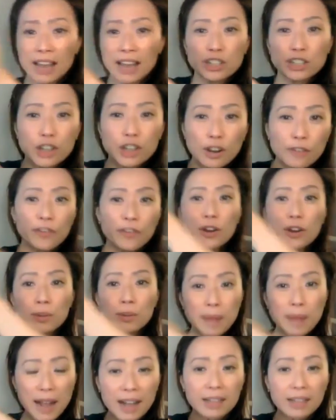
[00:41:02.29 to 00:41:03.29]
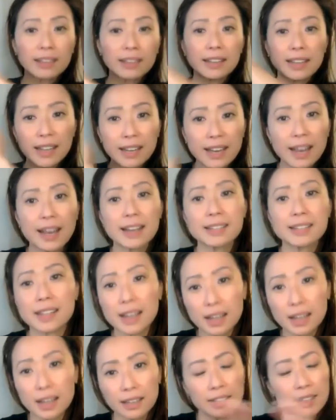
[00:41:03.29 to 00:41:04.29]
as you go farther back the kink has
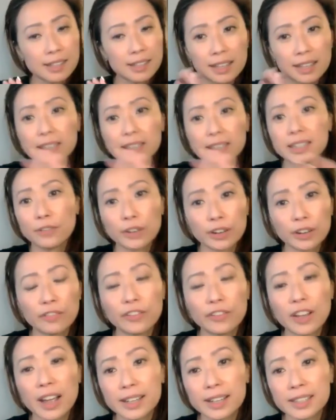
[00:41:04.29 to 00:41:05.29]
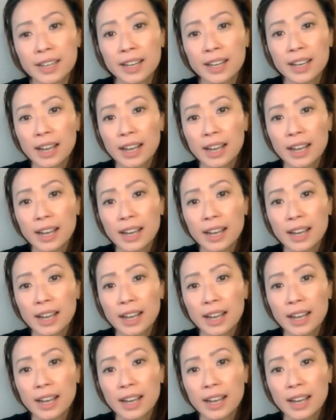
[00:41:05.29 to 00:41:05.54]
a, a slightly different effect